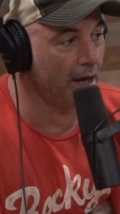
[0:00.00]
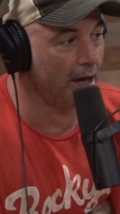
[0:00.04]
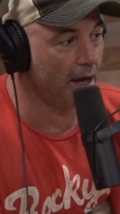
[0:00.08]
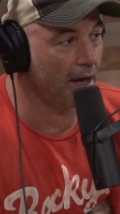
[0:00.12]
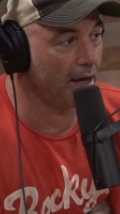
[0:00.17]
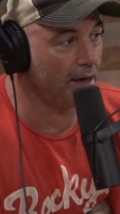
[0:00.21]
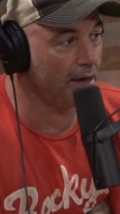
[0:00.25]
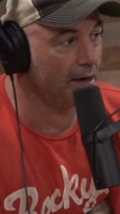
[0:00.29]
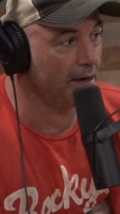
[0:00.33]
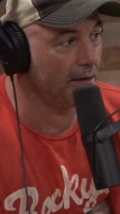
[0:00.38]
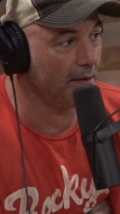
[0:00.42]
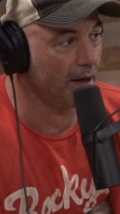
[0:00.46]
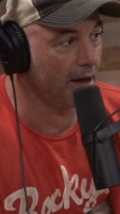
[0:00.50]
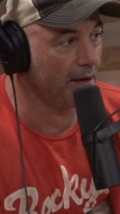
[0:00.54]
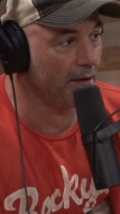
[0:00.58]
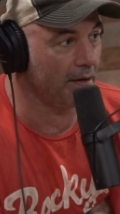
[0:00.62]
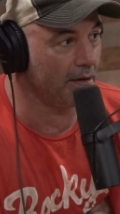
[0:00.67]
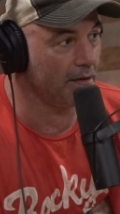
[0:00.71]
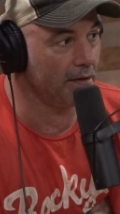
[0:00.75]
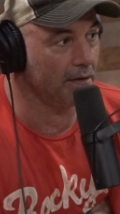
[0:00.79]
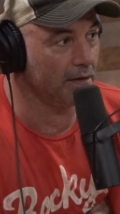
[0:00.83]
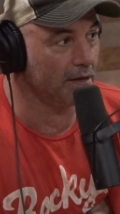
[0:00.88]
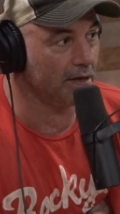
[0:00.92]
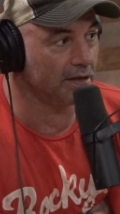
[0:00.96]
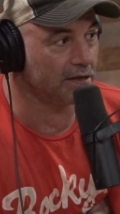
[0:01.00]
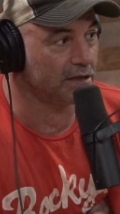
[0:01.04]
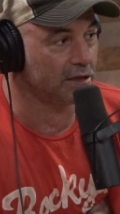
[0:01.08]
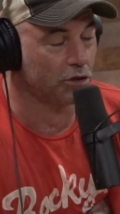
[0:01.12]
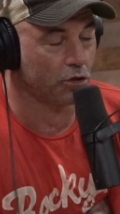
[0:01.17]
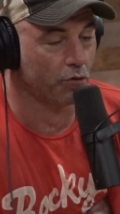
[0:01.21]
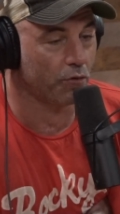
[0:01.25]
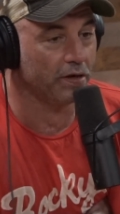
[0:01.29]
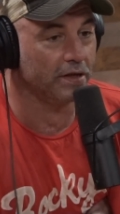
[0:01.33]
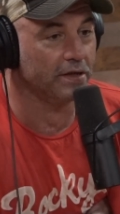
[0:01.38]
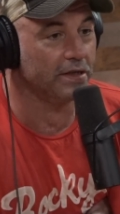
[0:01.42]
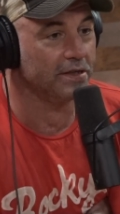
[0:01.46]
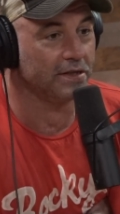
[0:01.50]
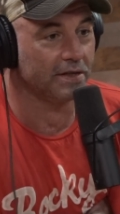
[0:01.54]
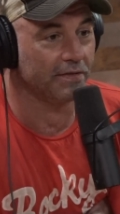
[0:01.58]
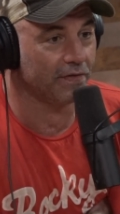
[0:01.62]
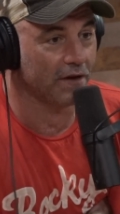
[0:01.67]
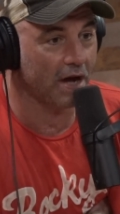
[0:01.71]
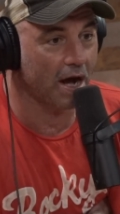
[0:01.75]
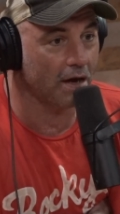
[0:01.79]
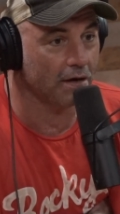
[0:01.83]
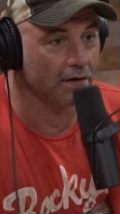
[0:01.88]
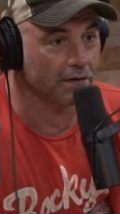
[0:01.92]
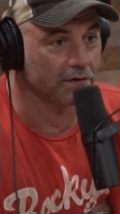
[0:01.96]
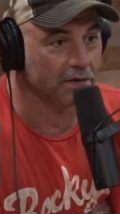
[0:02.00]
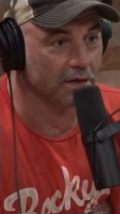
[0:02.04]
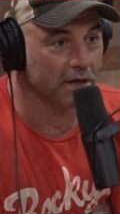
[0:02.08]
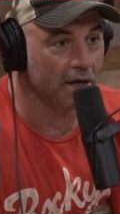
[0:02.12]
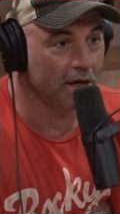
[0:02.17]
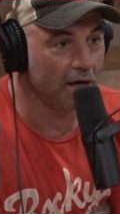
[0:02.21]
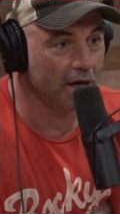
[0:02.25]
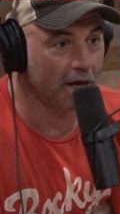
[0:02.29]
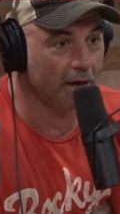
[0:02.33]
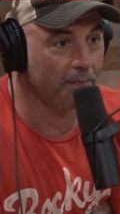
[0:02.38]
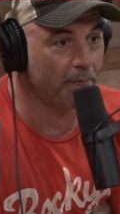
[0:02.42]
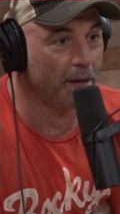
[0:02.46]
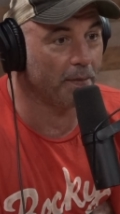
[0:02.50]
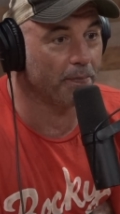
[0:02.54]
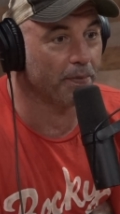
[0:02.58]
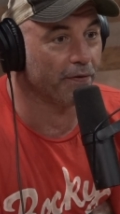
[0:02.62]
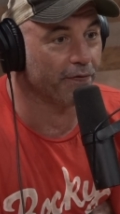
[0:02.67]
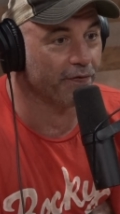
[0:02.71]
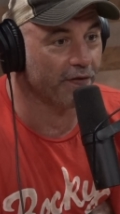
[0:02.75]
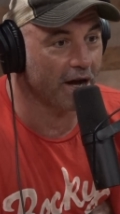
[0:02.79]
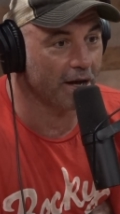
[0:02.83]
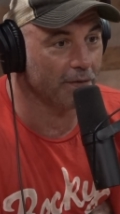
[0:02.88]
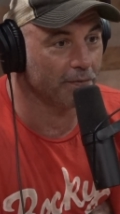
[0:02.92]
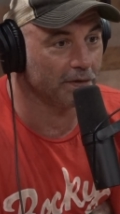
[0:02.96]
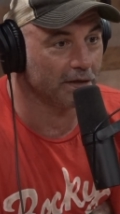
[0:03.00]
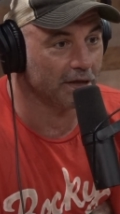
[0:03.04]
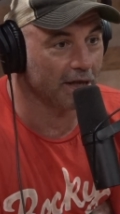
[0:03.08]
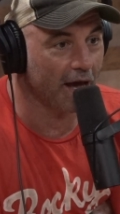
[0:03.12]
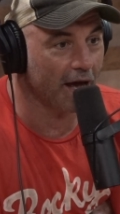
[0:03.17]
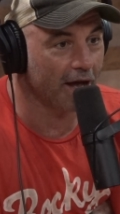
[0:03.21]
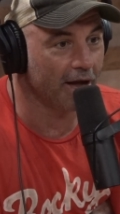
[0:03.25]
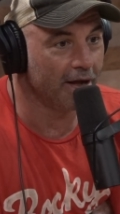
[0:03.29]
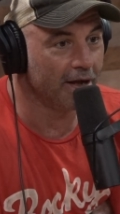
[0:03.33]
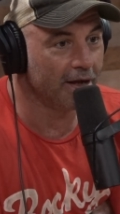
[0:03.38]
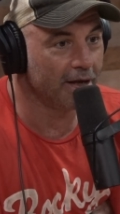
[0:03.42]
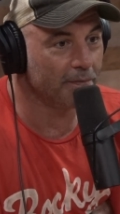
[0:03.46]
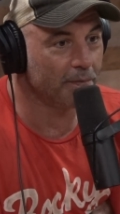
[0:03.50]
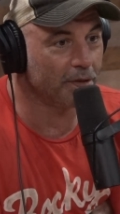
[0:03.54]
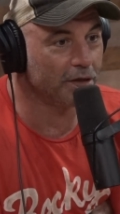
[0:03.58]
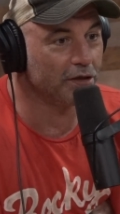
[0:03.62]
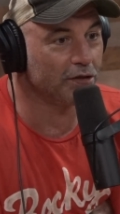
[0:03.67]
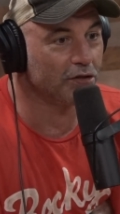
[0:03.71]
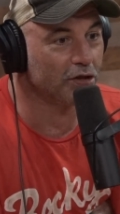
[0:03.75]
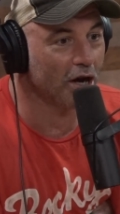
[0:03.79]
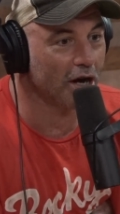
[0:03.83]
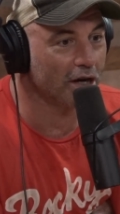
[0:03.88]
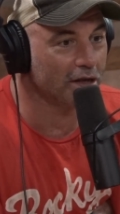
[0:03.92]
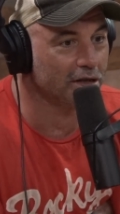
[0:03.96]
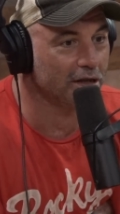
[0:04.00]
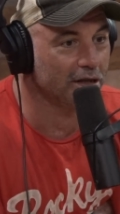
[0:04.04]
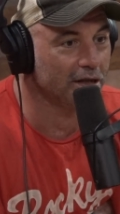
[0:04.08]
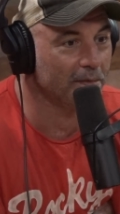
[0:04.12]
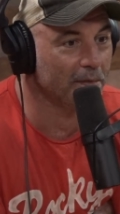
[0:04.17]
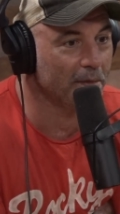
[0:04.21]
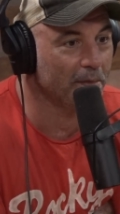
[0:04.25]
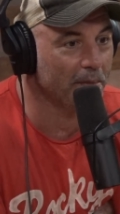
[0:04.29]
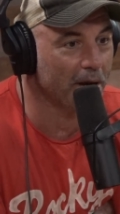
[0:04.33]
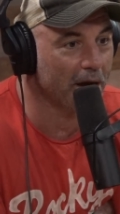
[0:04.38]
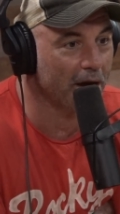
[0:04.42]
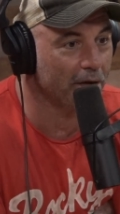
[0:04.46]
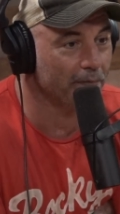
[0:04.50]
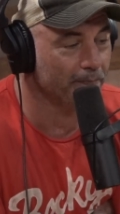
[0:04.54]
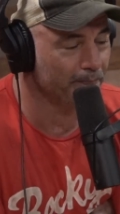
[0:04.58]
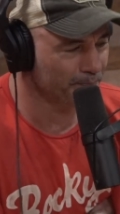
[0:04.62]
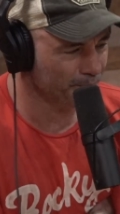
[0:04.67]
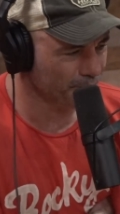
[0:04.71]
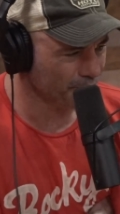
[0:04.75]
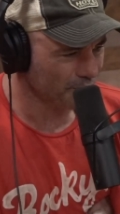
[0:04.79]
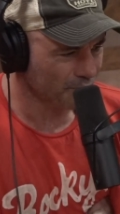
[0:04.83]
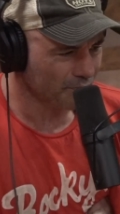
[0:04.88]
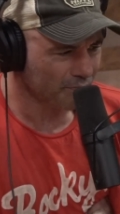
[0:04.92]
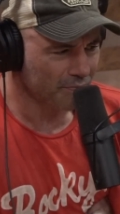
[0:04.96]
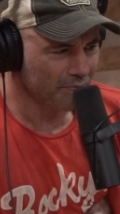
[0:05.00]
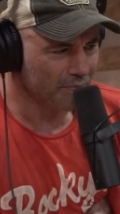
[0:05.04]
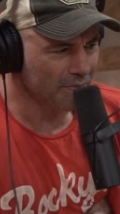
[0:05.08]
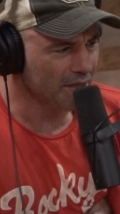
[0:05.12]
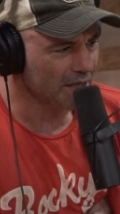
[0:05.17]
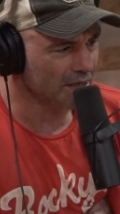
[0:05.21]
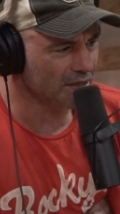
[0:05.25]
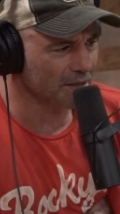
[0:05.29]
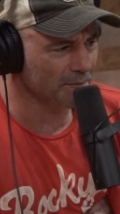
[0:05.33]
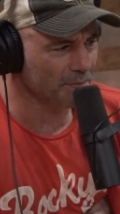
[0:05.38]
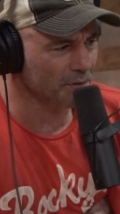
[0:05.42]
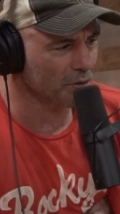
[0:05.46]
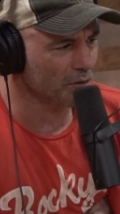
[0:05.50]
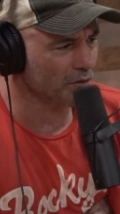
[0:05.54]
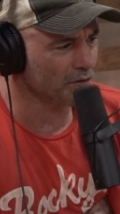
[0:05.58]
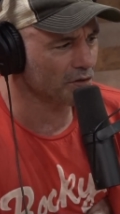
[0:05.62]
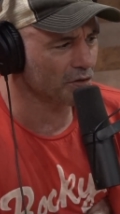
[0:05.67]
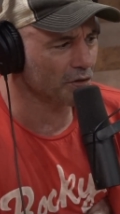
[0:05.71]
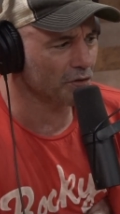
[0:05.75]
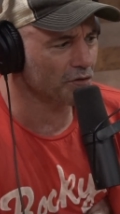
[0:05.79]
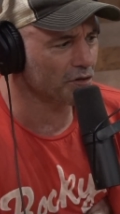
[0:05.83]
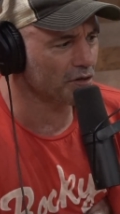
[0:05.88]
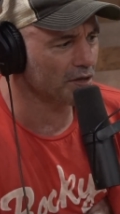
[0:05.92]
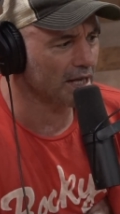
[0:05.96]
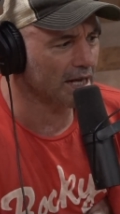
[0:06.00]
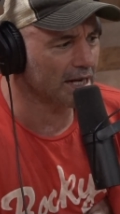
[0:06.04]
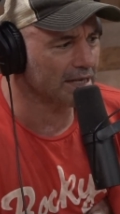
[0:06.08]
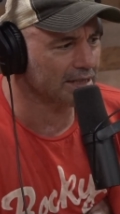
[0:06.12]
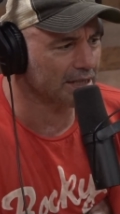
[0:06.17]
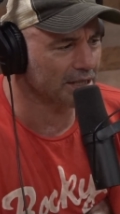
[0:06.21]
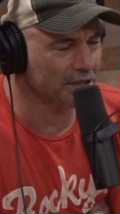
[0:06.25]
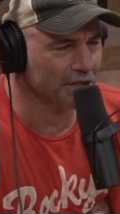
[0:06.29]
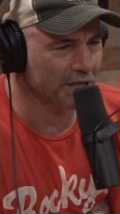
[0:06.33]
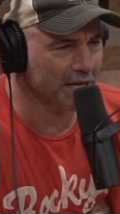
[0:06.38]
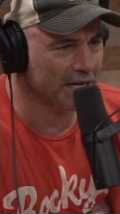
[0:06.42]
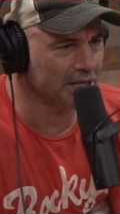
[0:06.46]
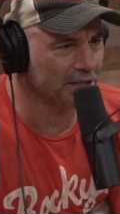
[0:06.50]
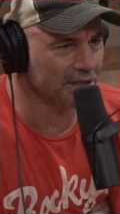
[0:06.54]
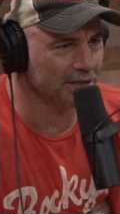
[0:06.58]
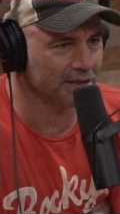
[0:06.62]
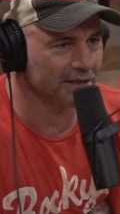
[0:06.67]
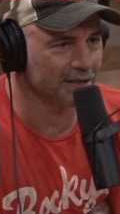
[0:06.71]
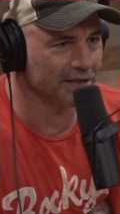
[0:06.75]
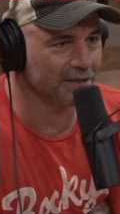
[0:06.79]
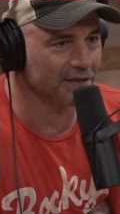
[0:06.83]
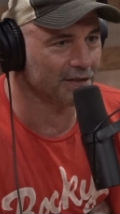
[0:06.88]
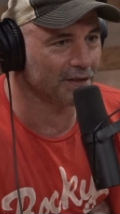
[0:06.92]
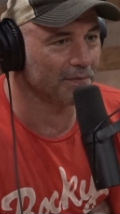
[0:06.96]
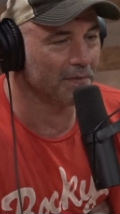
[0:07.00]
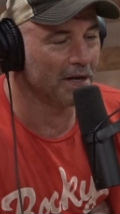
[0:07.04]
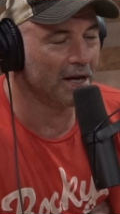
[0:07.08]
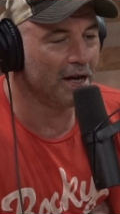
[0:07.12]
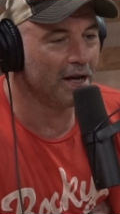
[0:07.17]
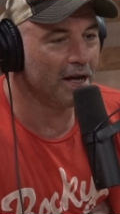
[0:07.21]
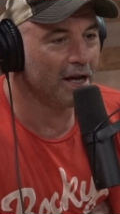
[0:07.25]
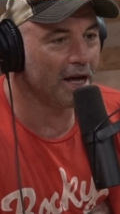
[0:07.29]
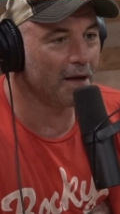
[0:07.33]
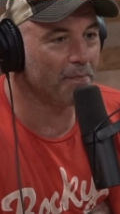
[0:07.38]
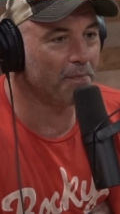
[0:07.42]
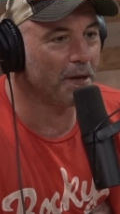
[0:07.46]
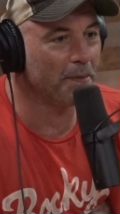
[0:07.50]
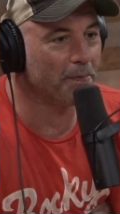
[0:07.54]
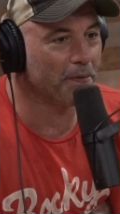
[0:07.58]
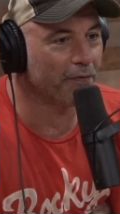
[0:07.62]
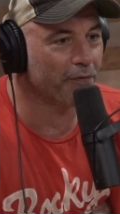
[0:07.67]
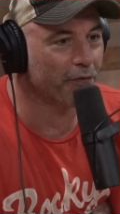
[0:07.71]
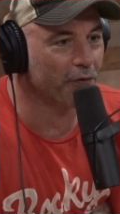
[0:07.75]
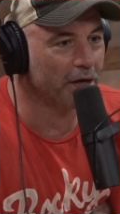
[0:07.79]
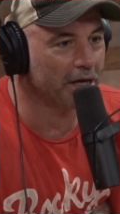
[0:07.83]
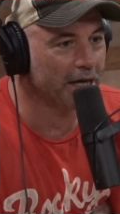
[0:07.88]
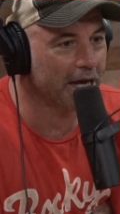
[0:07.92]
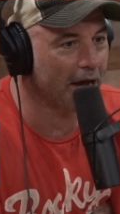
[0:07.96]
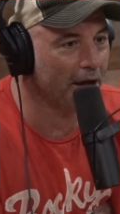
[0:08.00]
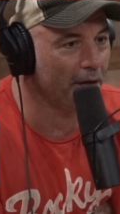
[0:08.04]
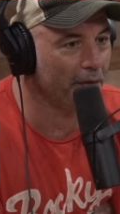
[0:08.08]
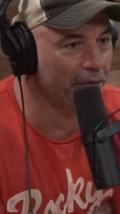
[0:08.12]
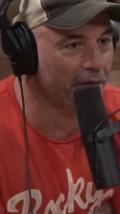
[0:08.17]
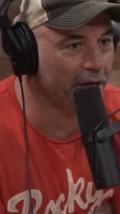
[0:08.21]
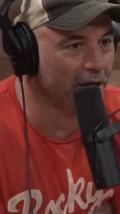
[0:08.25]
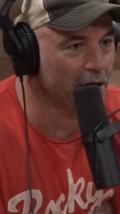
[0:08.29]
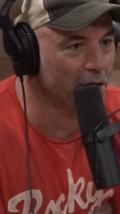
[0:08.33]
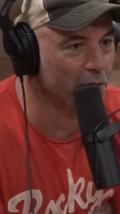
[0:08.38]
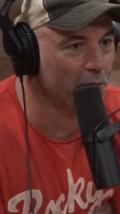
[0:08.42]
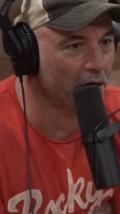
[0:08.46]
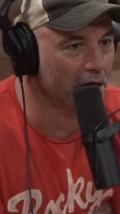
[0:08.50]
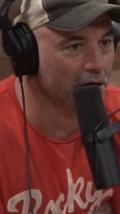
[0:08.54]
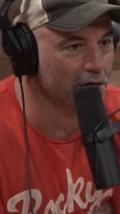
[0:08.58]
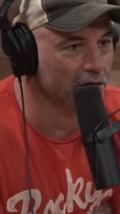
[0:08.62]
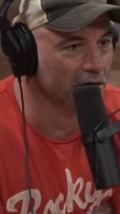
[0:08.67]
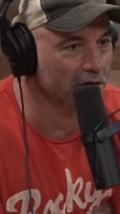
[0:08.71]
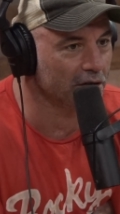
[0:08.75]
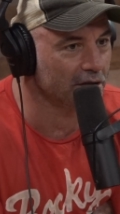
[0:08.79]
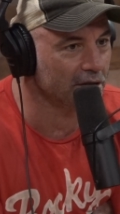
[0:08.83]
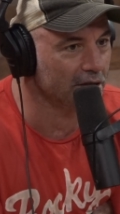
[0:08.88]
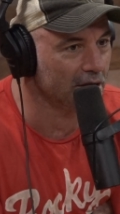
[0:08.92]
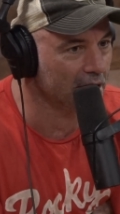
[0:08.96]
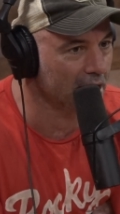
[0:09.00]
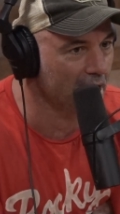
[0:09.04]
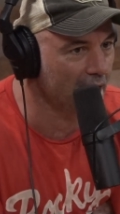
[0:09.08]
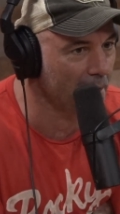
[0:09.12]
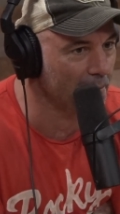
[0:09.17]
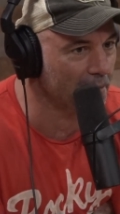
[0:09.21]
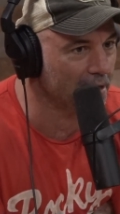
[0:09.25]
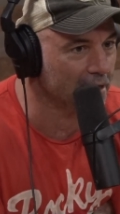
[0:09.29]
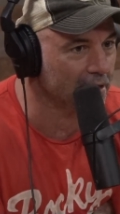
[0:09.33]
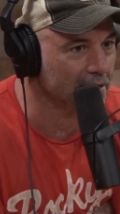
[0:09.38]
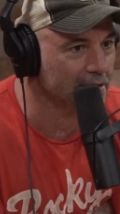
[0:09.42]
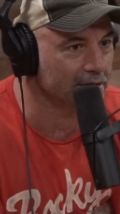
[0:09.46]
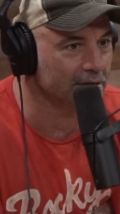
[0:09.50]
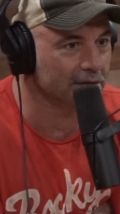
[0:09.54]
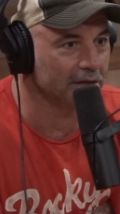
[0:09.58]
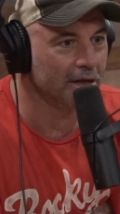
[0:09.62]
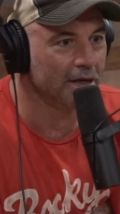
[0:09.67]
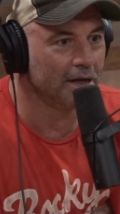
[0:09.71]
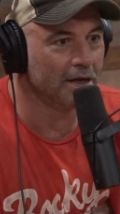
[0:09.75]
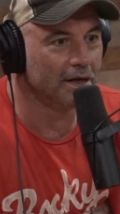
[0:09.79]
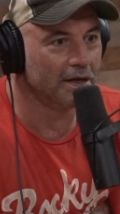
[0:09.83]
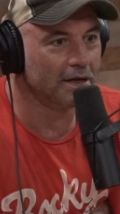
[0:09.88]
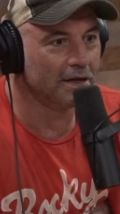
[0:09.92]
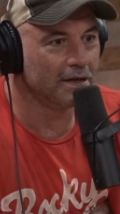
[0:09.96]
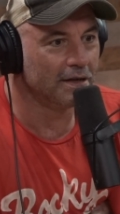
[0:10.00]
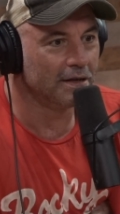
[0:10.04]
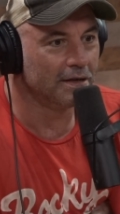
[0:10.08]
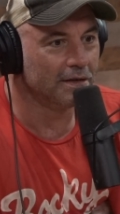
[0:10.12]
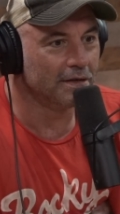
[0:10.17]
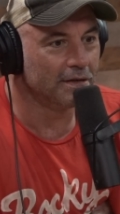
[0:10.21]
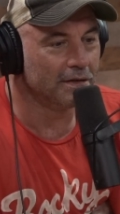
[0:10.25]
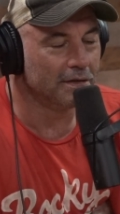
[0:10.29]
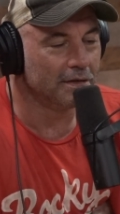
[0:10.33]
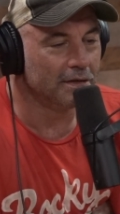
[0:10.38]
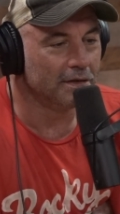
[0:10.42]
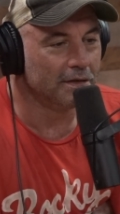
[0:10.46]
and it's trillions of dollars, and people are fine with that. But you talk to them about some sort of socialized education system, and people freak out and think you want to turn us into communists. Well,